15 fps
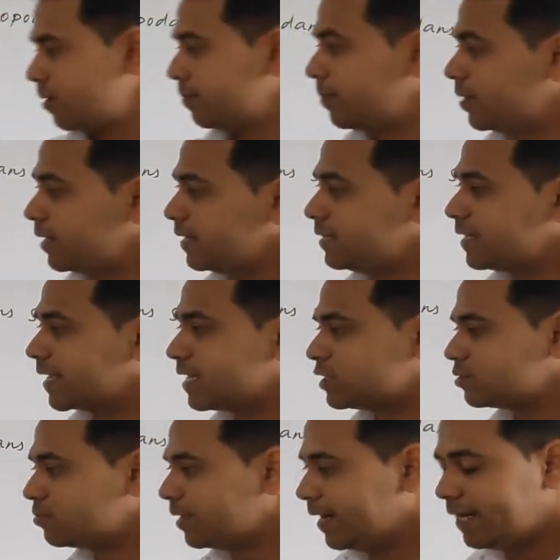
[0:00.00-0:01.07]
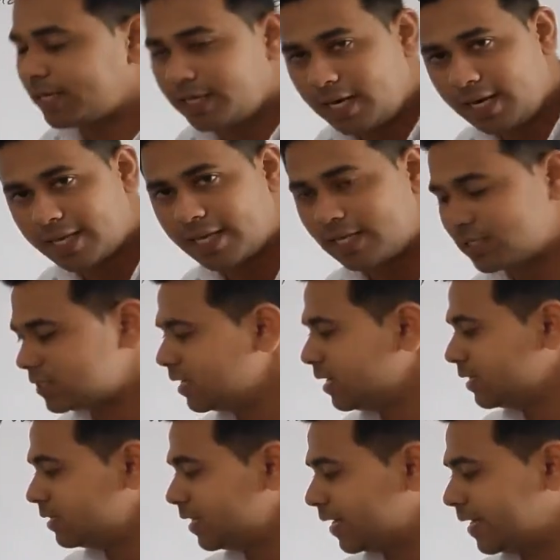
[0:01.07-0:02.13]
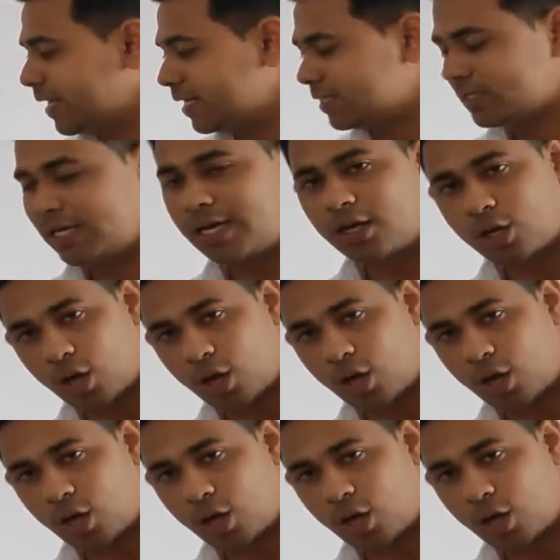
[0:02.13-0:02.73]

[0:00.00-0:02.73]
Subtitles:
but in the case of the internal gills, the gills are